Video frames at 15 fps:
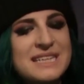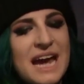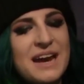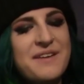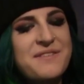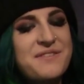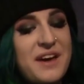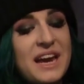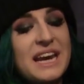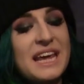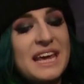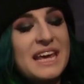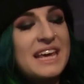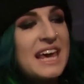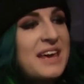there's a little funny. bit
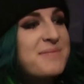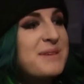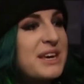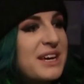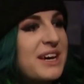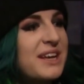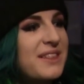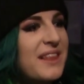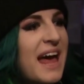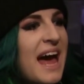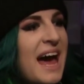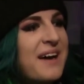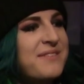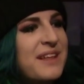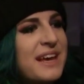of you that's gave like. me a good
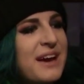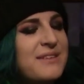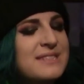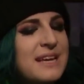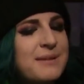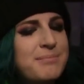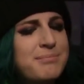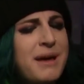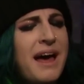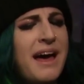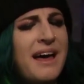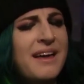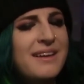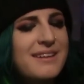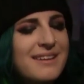laugh. Like, I was like,
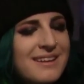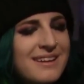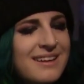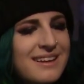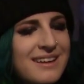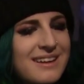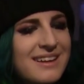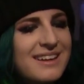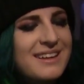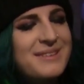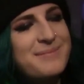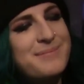"Pah." Yeah.